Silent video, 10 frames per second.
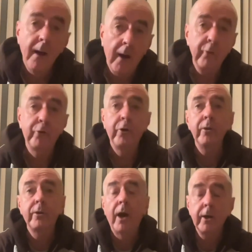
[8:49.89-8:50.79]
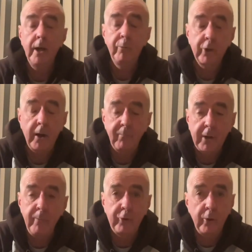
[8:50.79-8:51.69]
And still
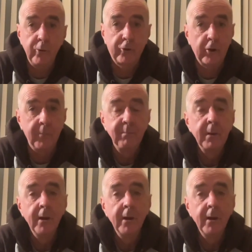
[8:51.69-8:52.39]
keep tuned to,